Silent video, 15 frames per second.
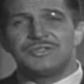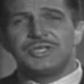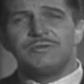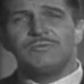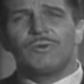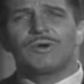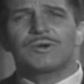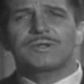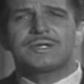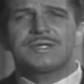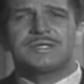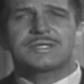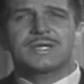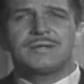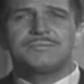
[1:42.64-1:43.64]
Gene Walcott
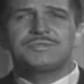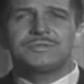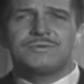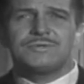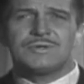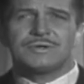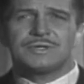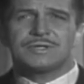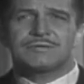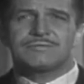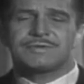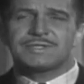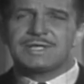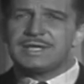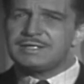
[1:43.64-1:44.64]
had come to New York
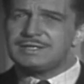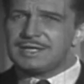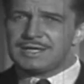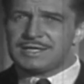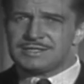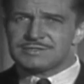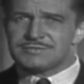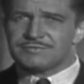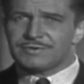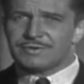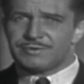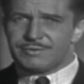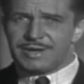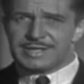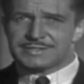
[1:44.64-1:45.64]
for 10 days for
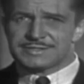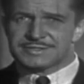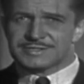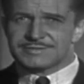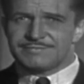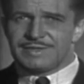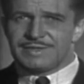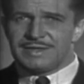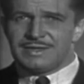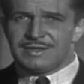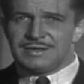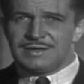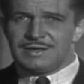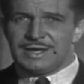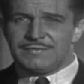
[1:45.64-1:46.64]
a rest.
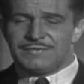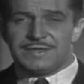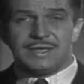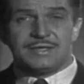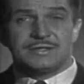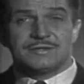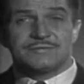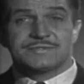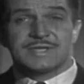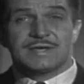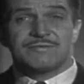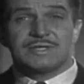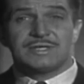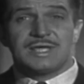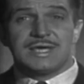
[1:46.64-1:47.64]
At the end of
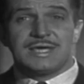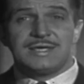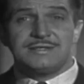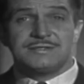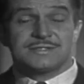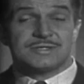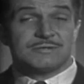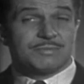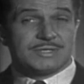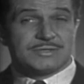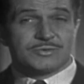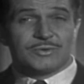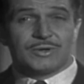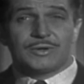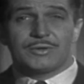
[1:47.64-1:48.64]
7 days, he'd been
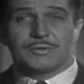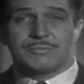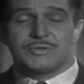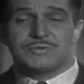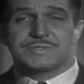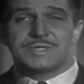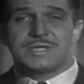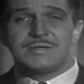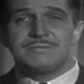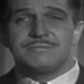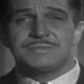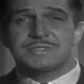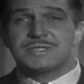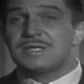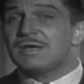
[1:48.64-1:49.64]
to all the
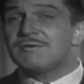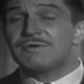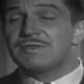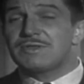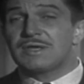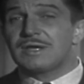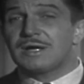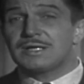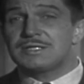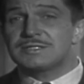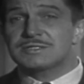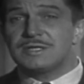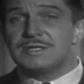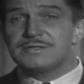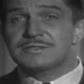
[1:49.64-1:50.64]
museums, seen everything on his
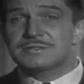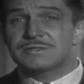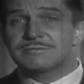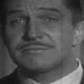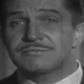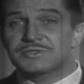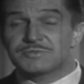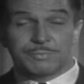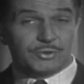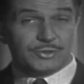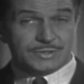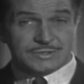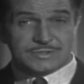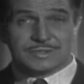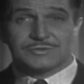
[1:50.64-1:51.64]
list,
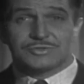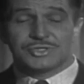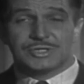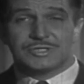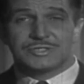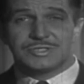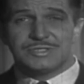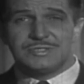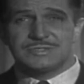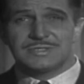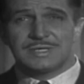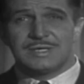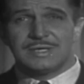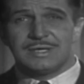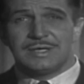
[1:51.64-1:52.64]
sports and churches,
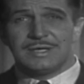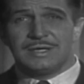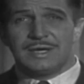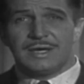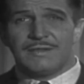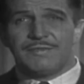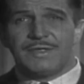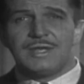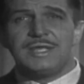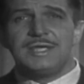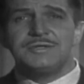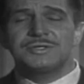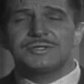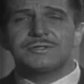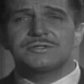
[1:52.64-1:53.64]
and then
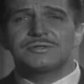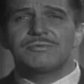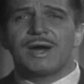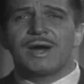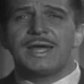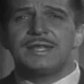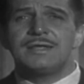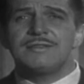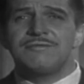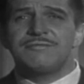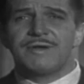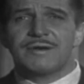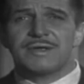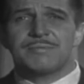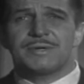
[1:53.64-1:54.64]
he took to riding the
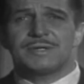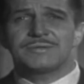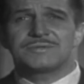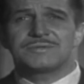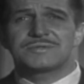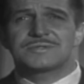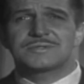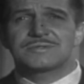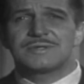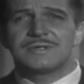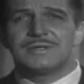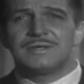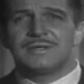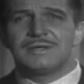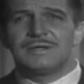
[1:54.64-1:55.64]
ferry boats.
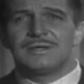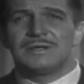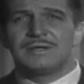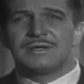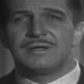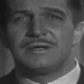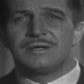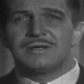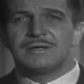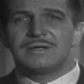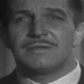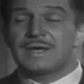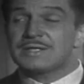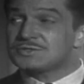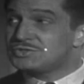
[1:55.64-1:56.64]

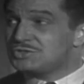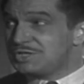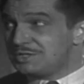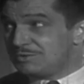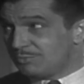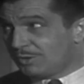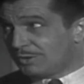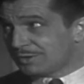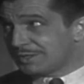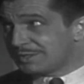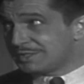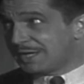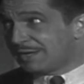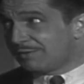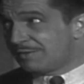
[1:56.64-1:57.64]
That's Gene
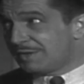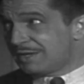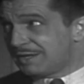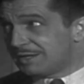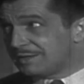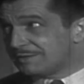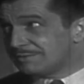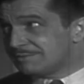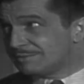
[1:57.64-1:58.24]
Walcott down there.